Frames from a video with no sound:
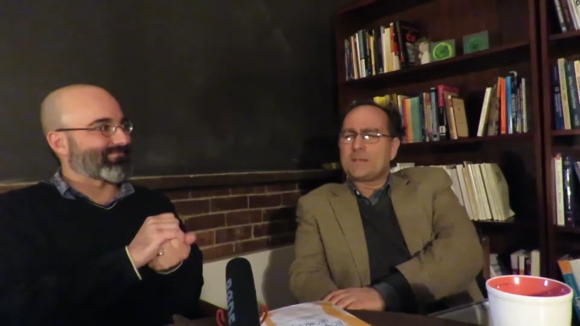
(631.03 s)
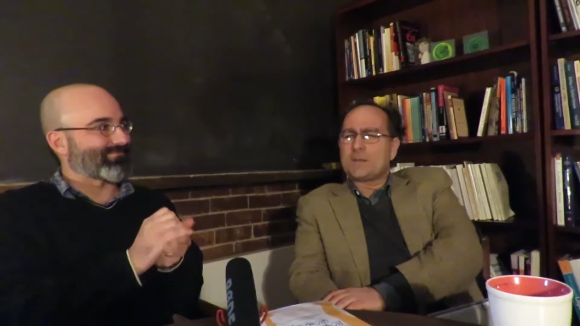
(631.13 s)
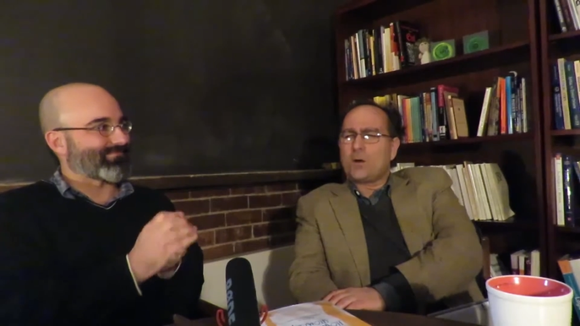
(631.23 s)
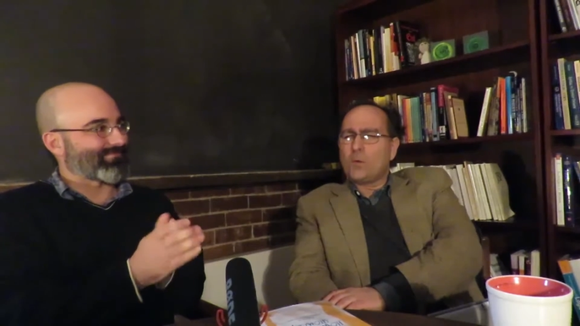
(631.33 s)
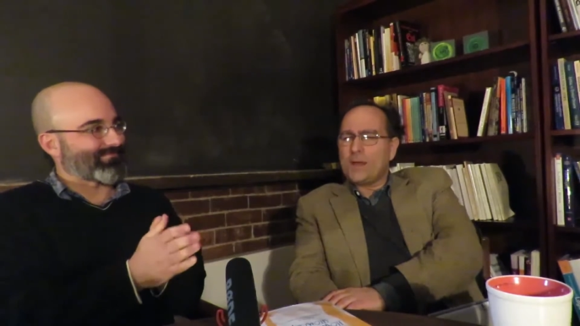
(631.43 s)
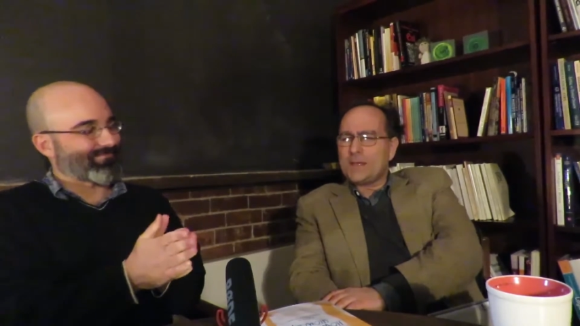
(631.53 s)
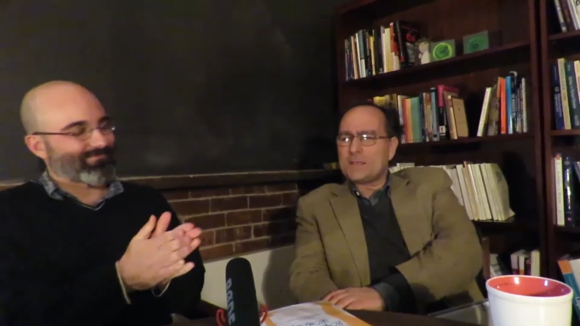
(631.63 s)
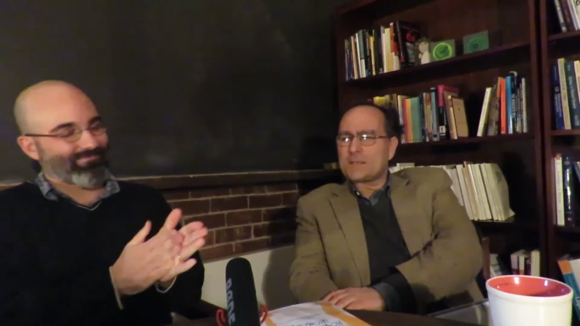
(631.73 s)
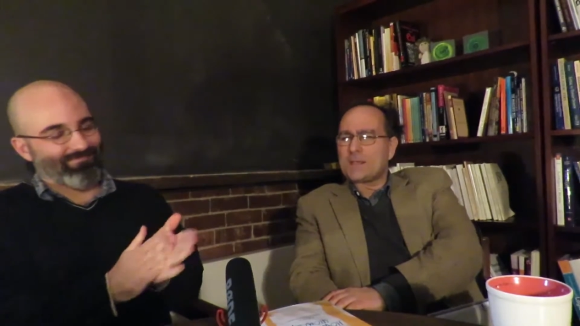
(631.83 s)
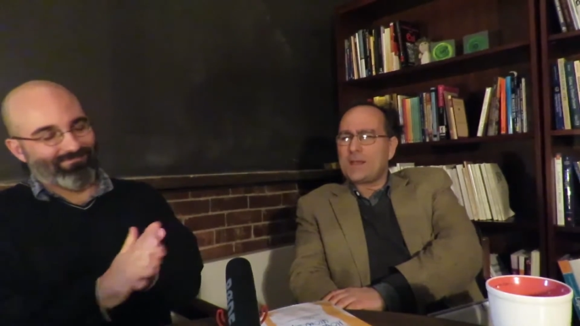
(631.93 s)
Speaker 1: is
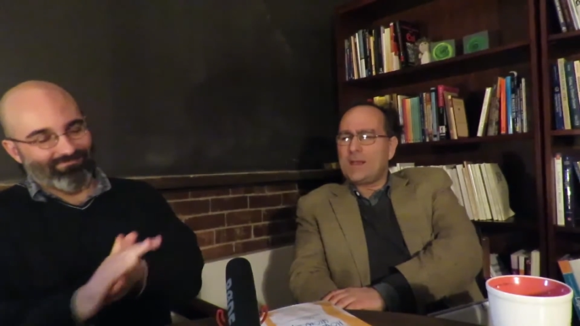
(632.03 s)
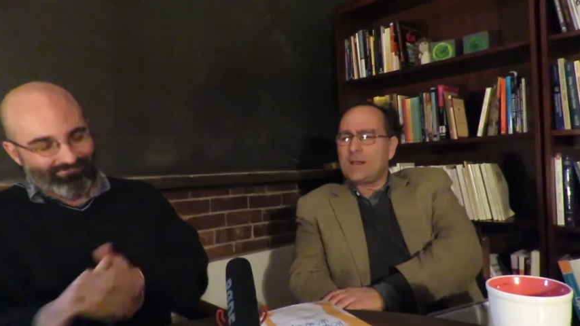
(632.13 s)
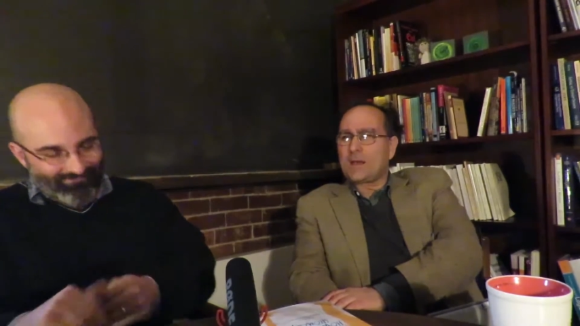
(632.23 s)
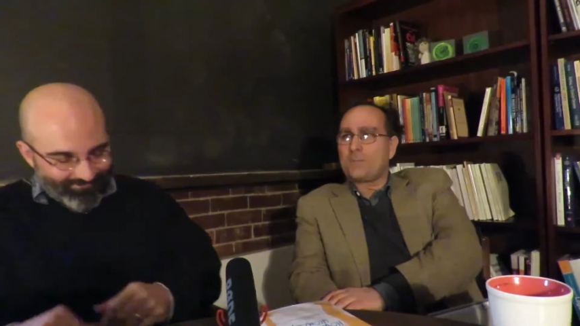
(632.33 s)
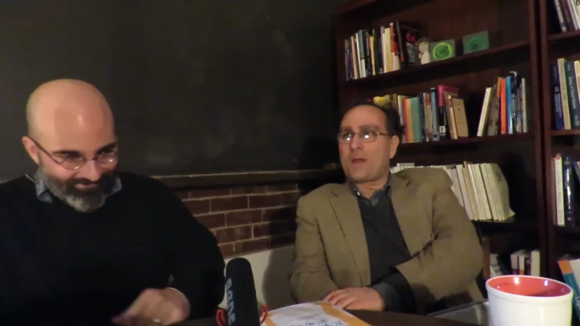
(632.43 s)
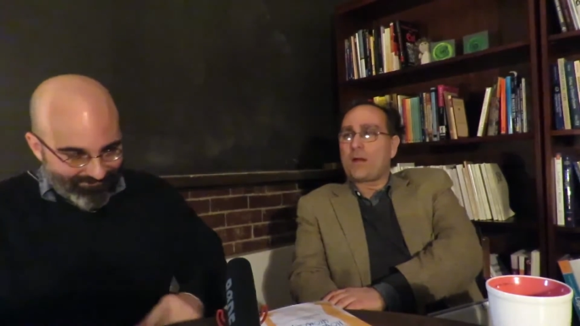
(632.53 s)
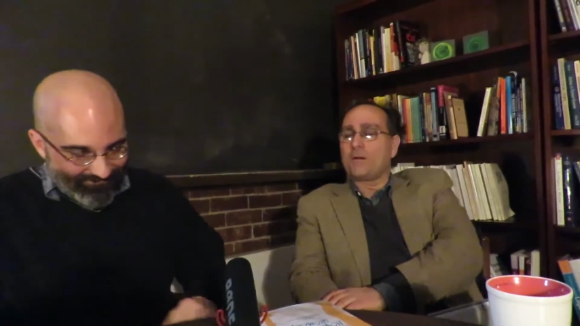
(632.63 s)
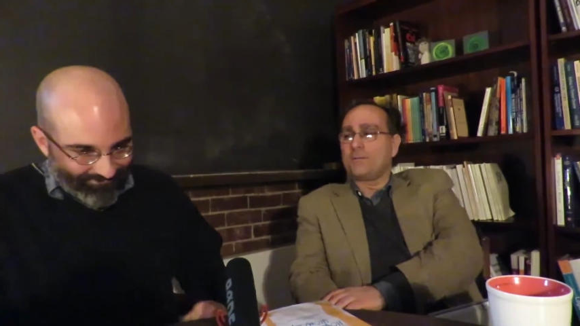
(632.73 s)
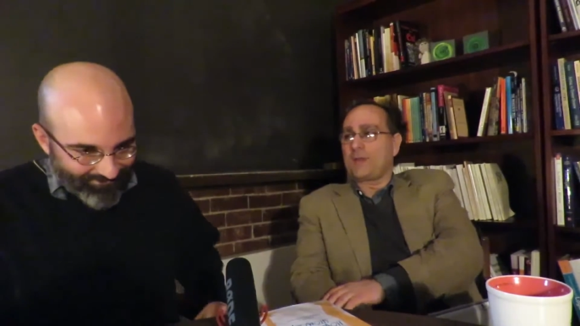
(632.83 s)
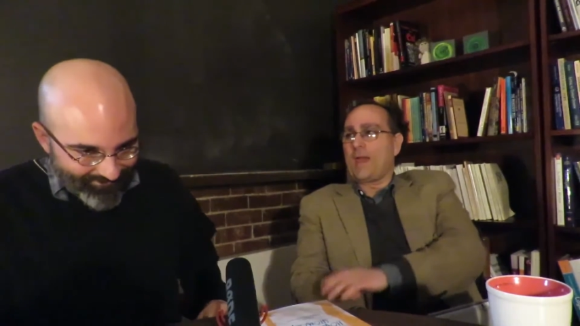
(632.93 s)
always in a
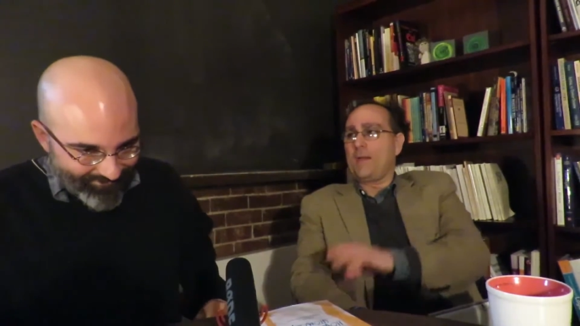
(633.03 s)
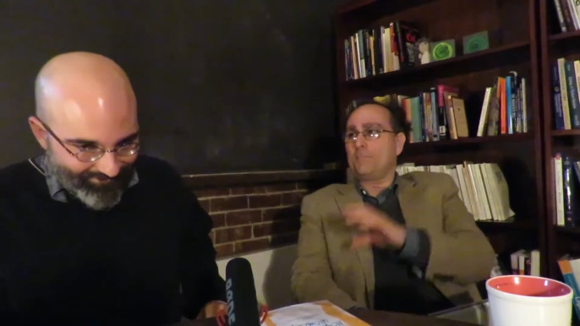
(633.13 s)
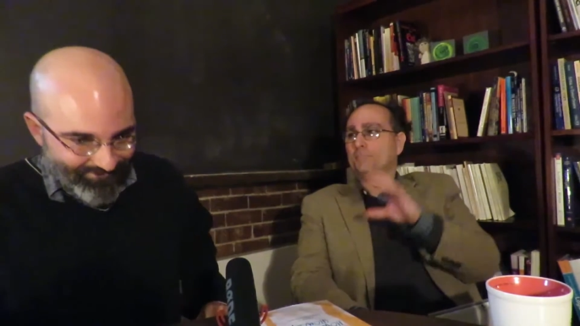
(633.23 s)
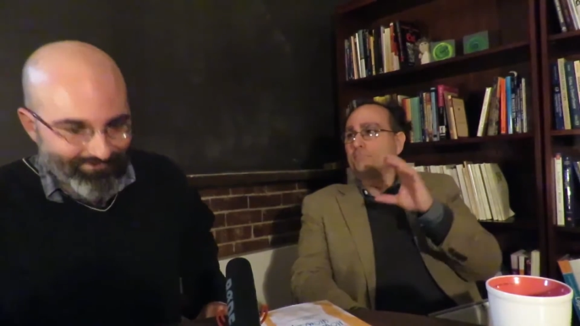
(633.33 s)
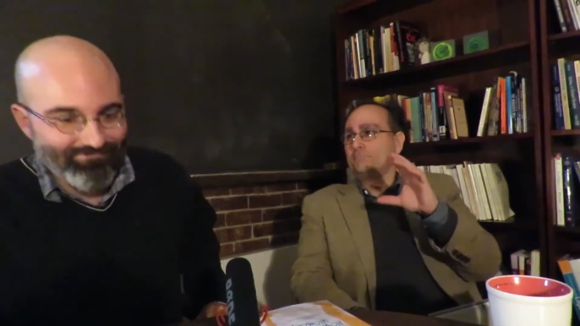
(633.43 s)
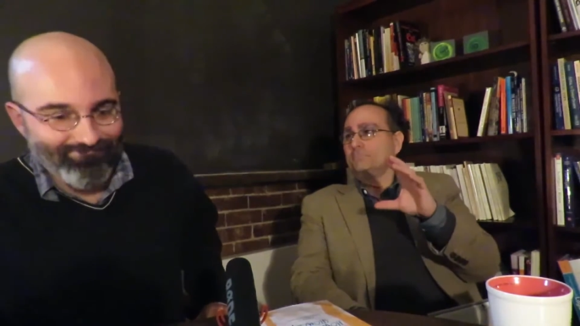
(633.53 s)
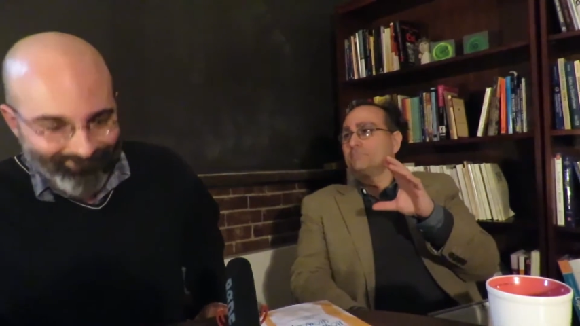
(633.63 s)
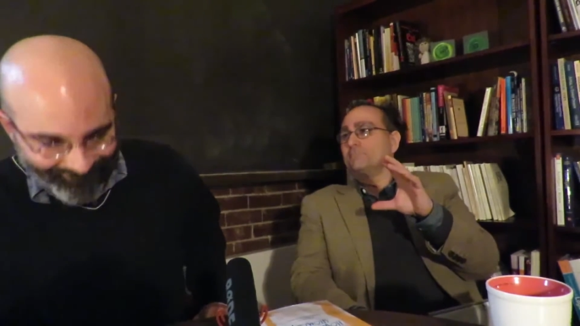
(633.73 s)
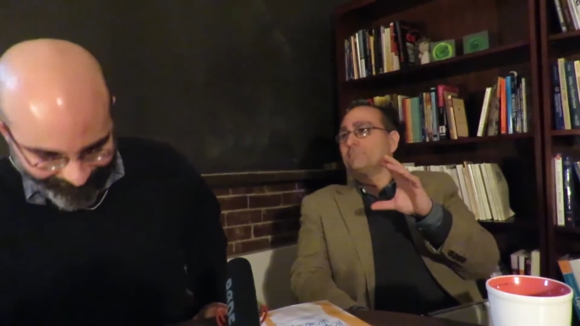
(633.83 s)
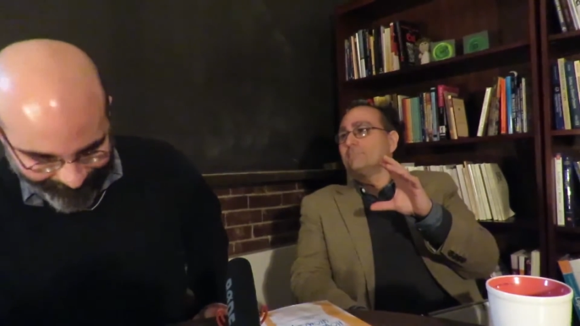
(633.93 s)
comparative game,
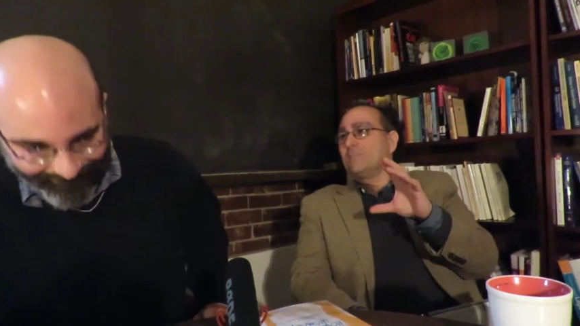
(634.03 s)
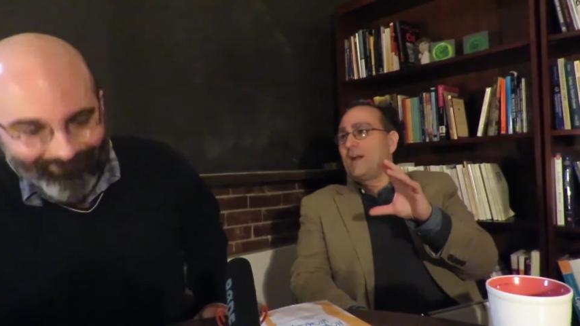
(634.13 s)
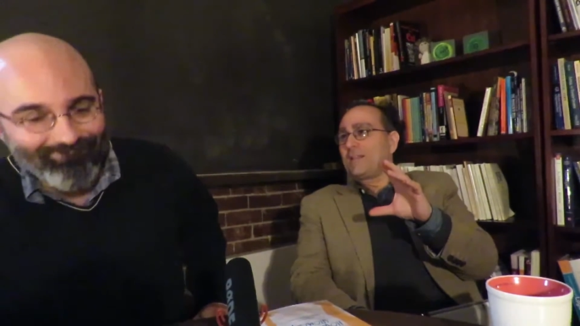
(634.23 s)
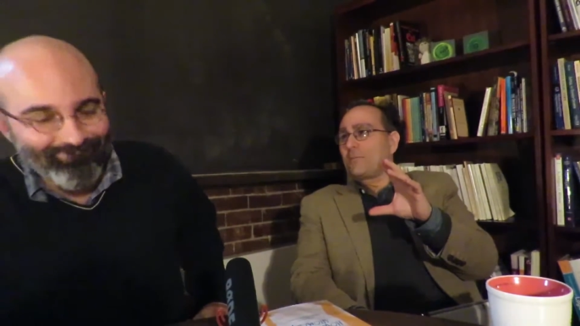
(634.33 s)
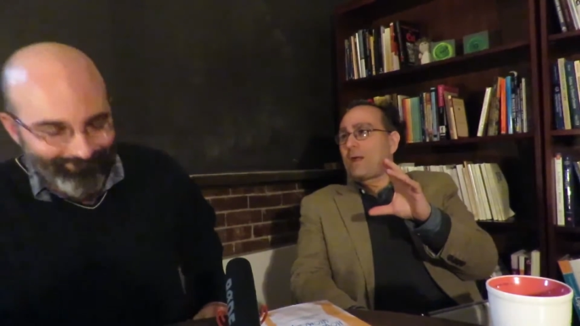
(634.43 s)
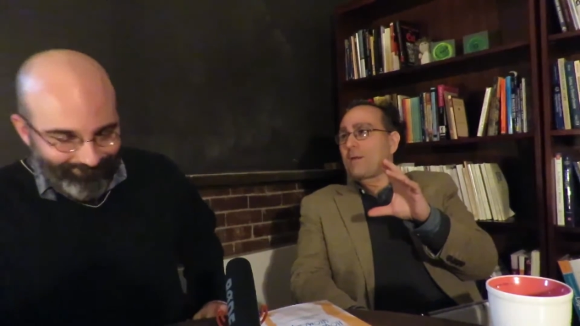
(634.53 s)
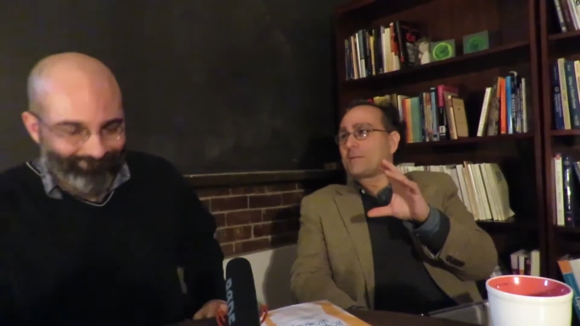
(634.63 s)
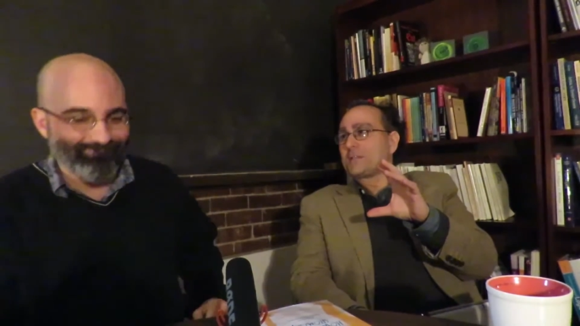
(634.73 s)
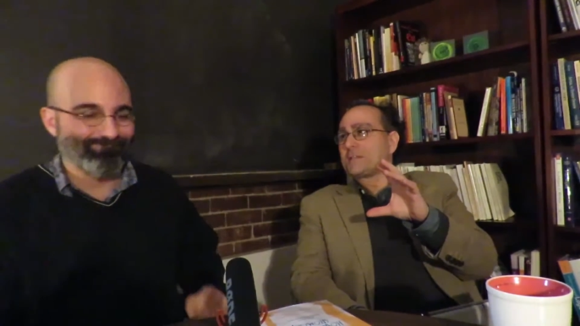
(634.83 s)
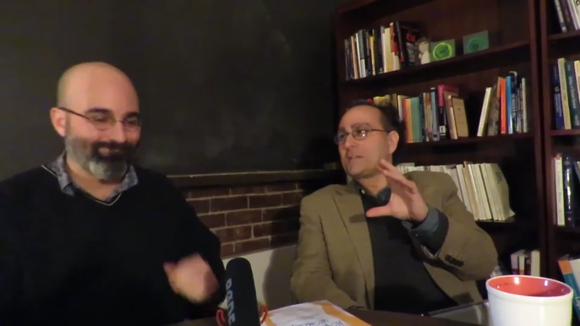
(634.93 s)
right? The
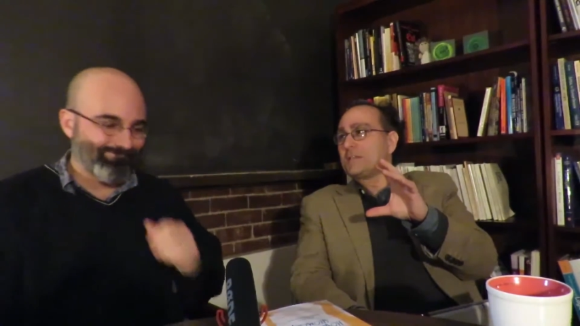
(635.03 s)
pragmatist